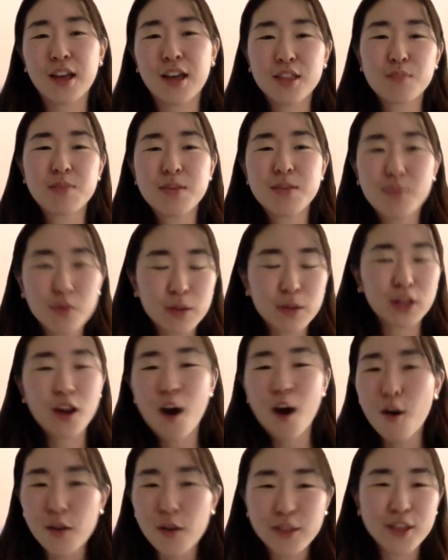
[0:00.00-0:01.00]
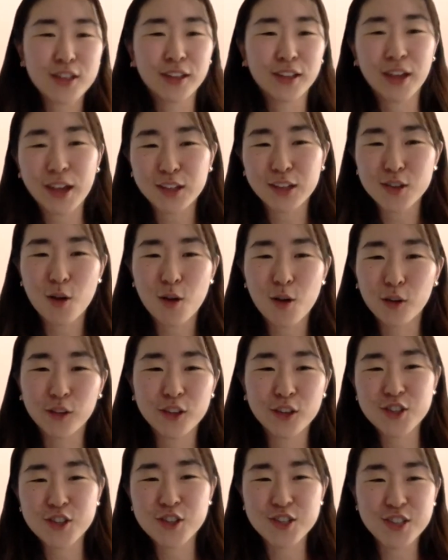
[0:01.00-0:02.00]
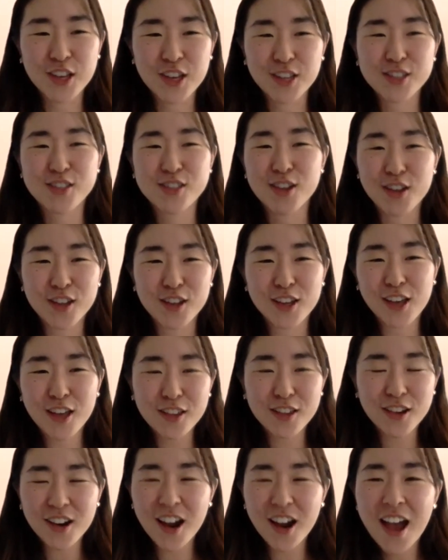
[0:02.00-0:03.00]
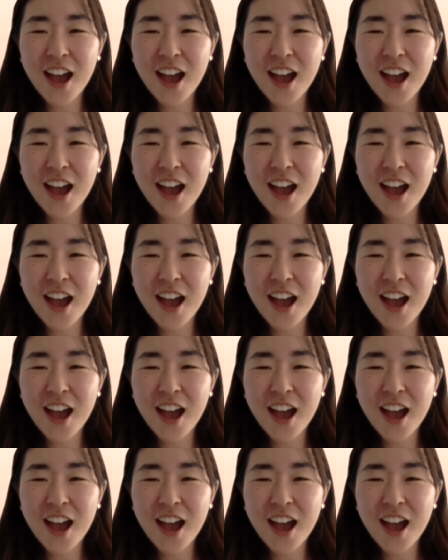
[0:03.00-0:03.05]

the people we know and then like totally just like study together